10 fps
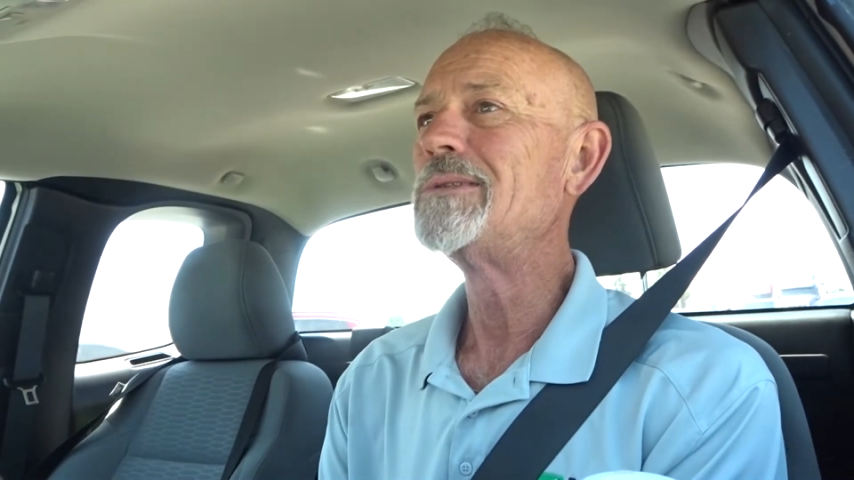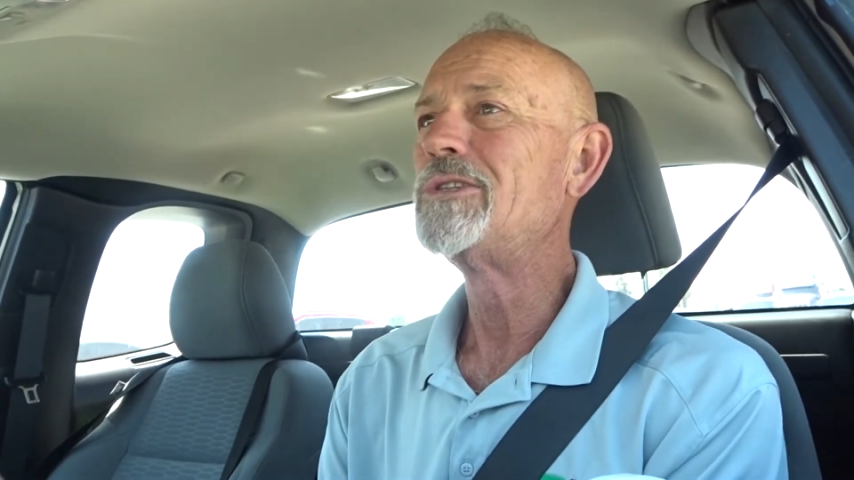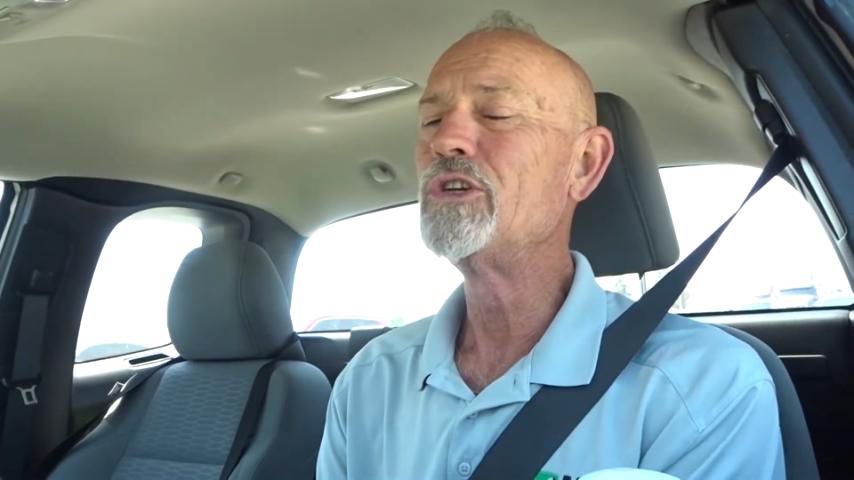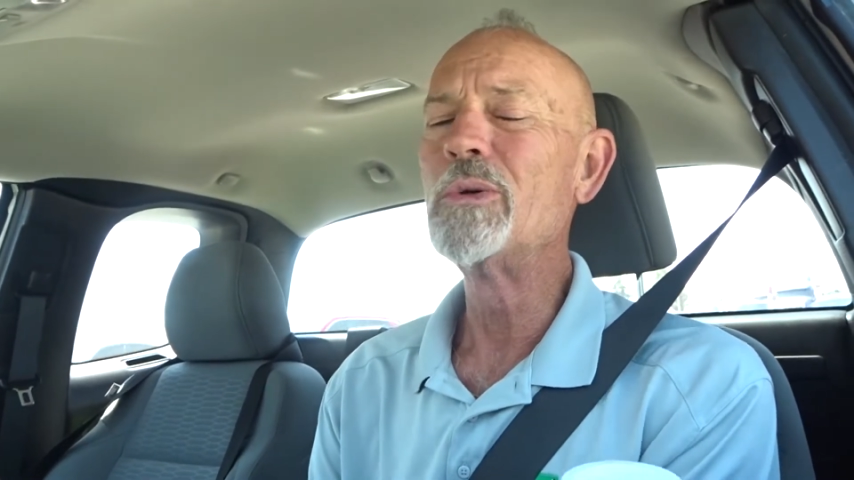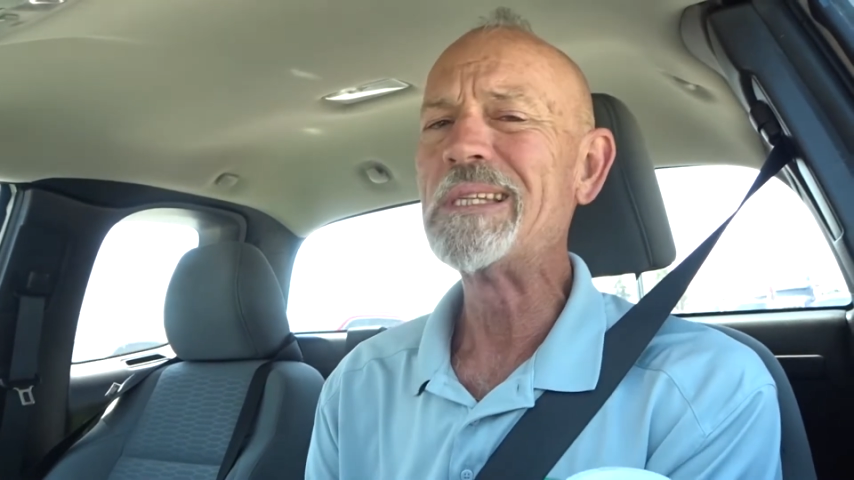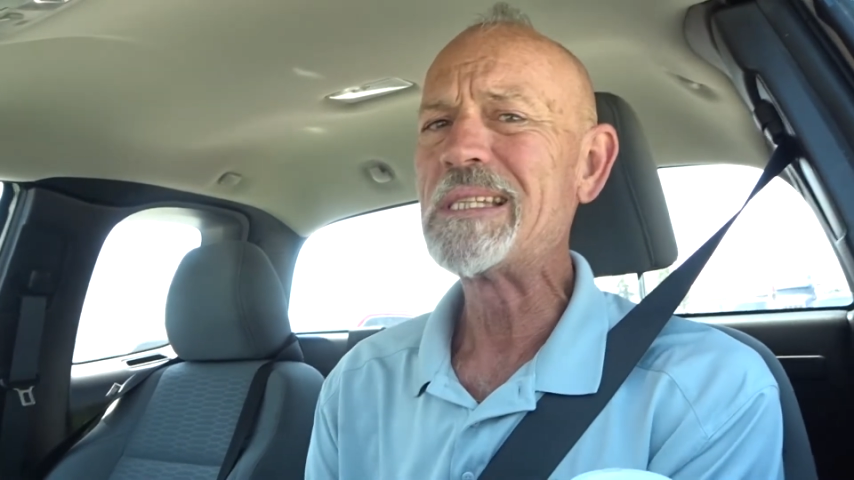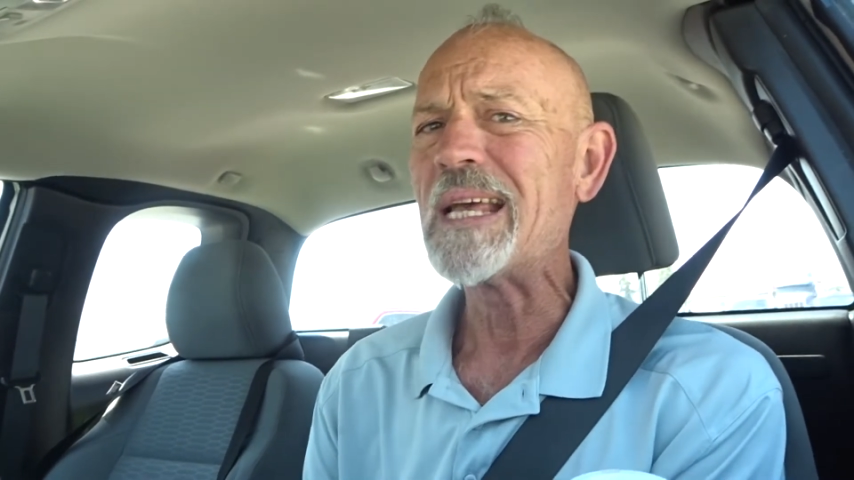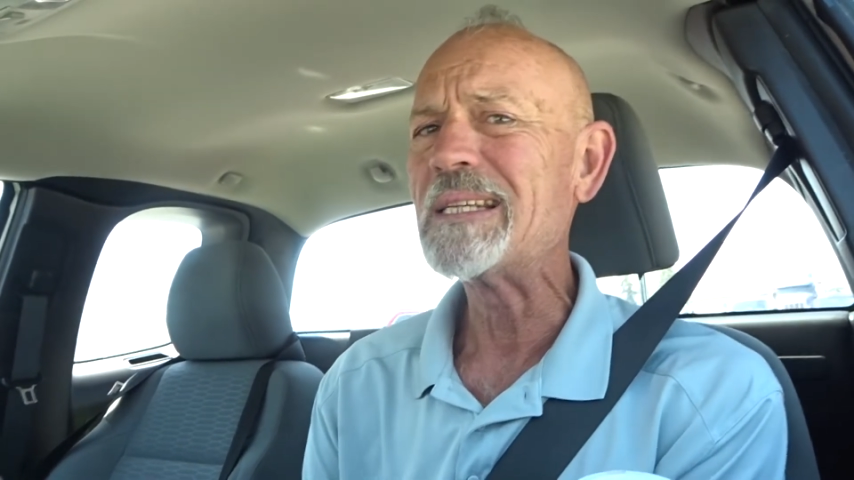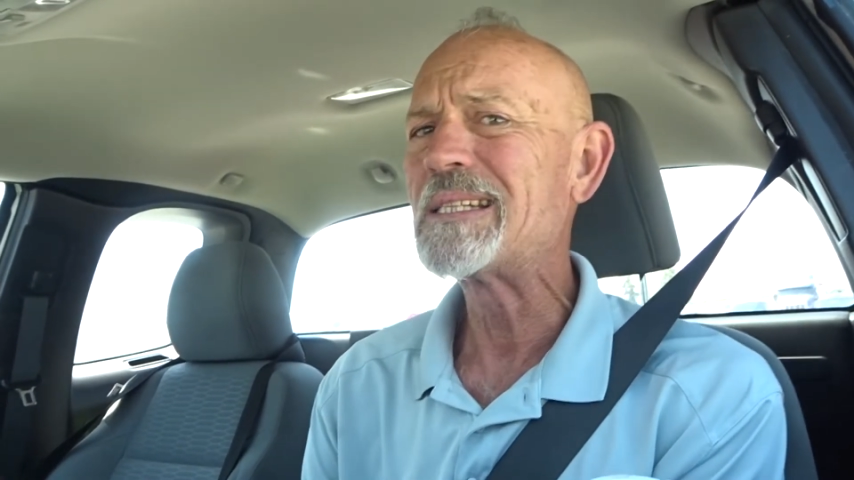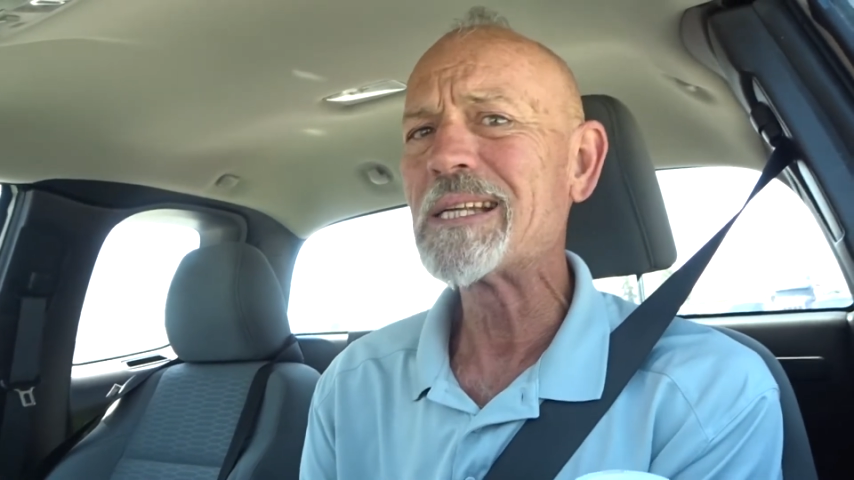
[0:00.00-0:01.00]
do and
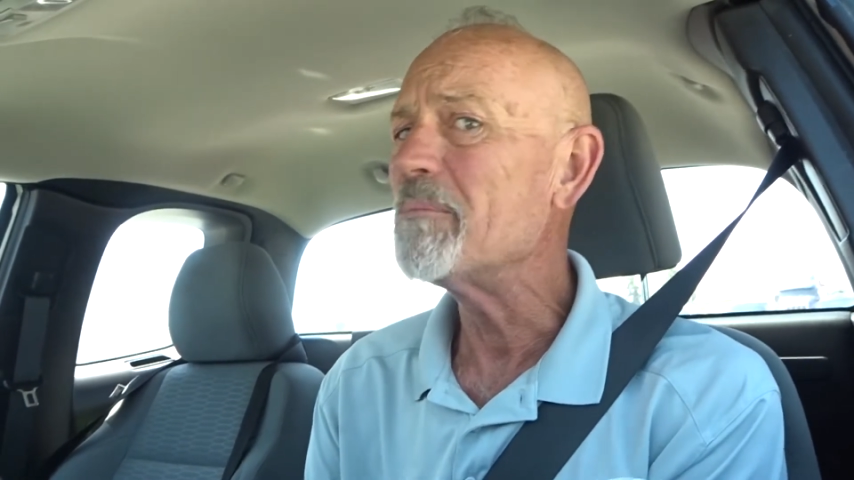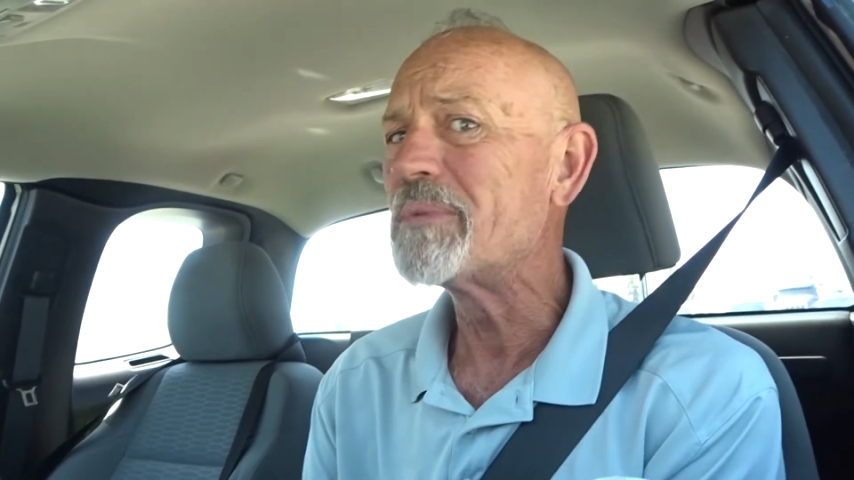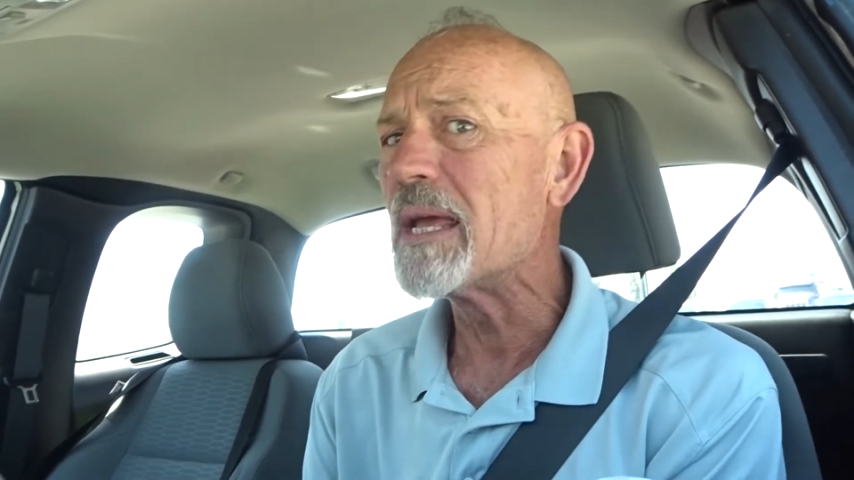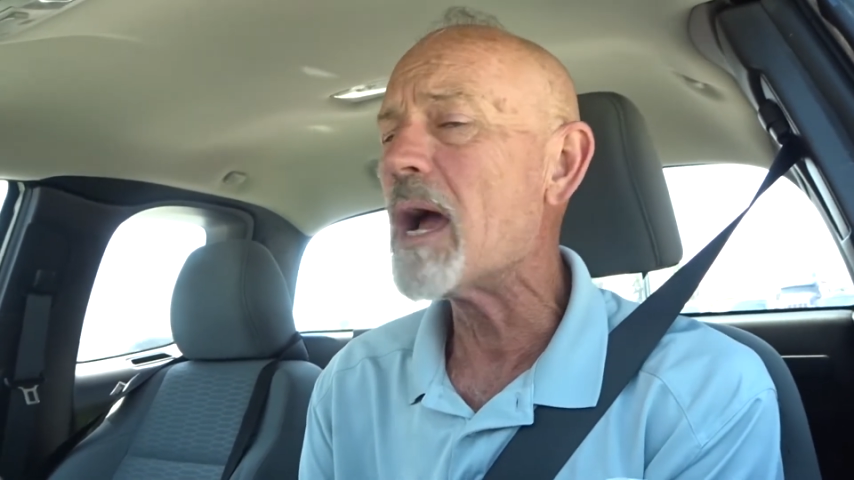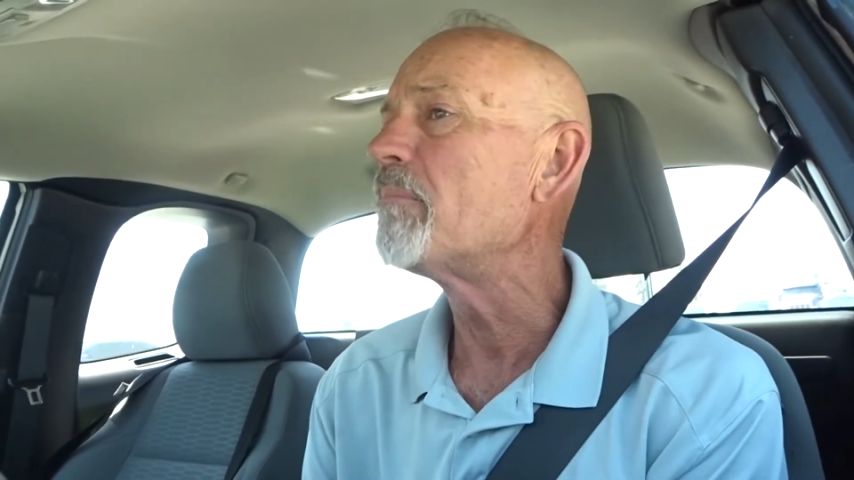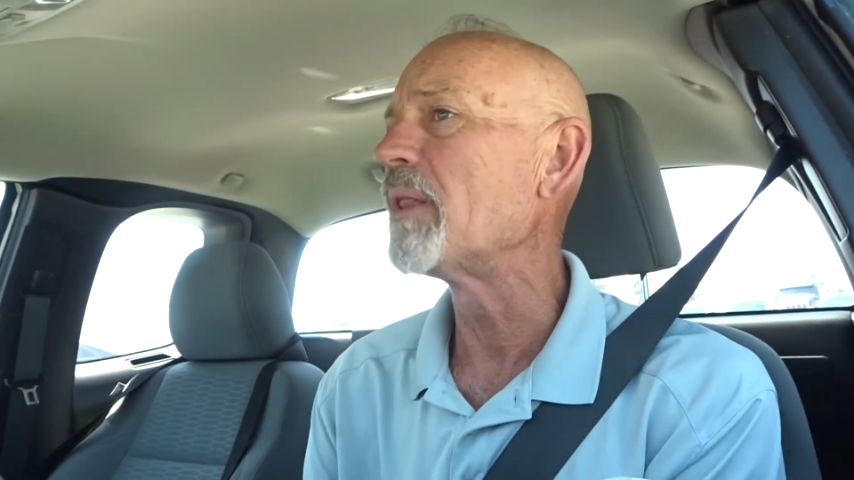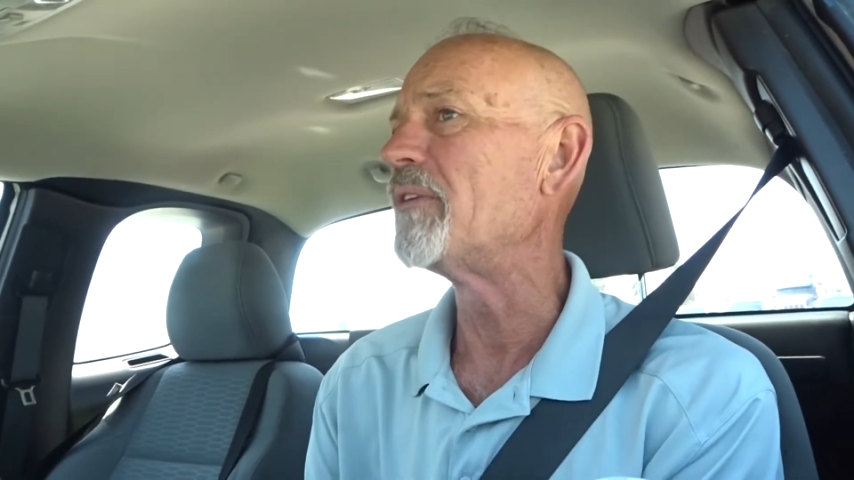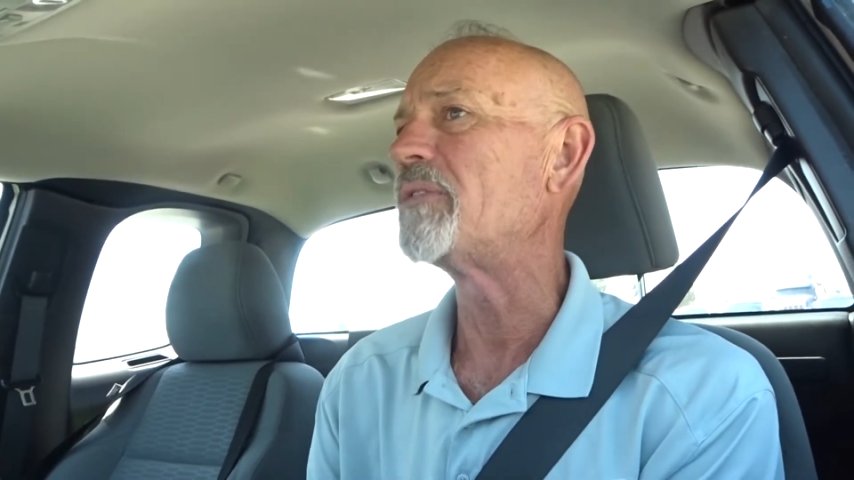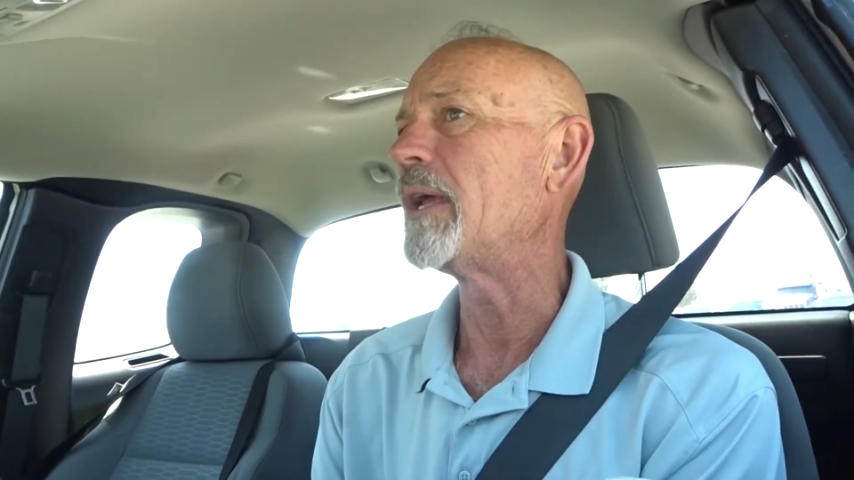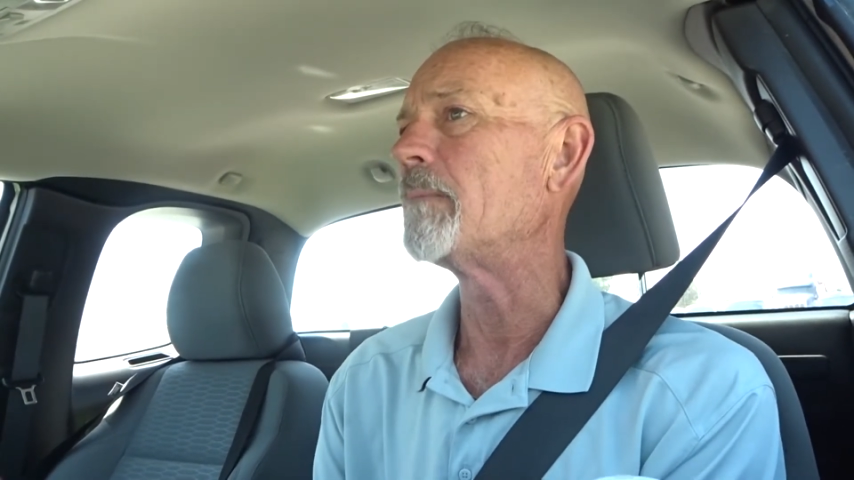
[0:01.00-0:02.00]
say something
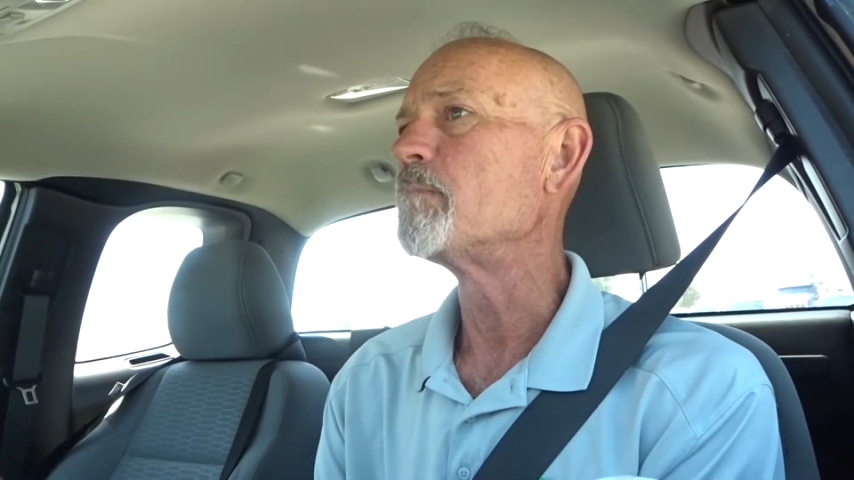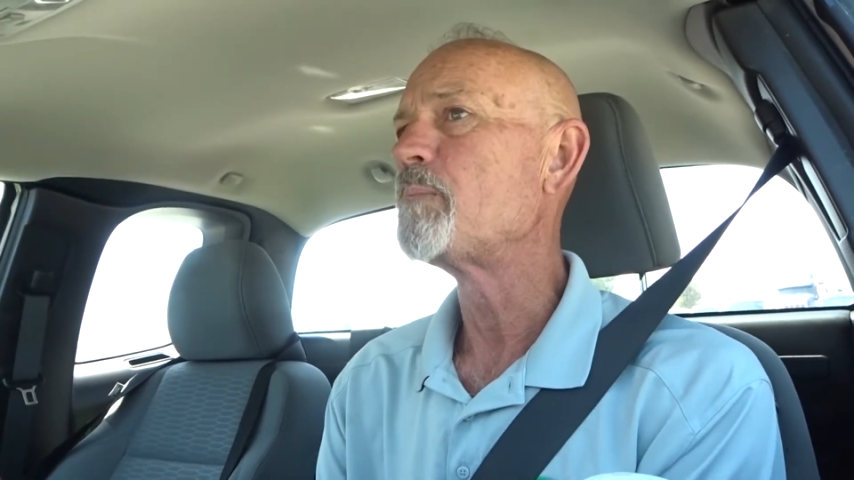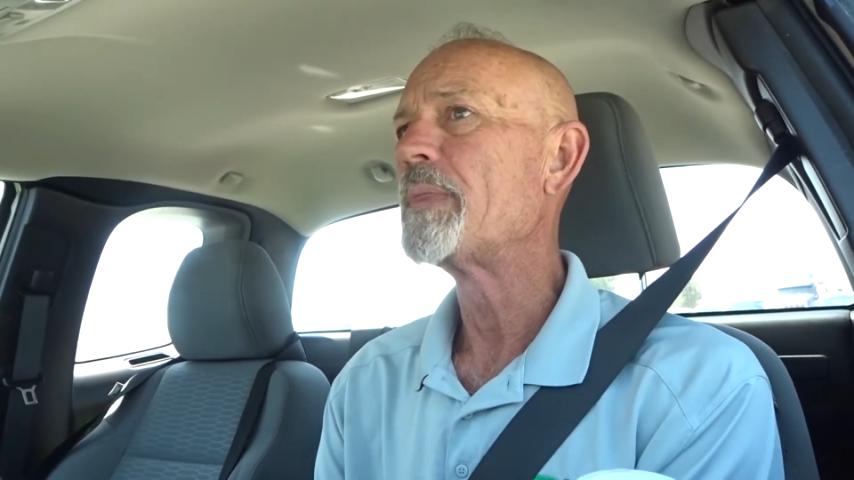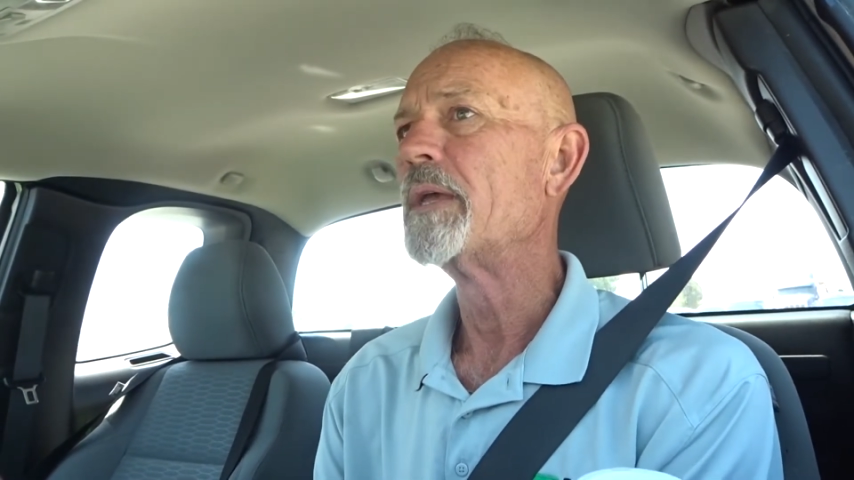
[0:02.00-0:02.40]
uplifting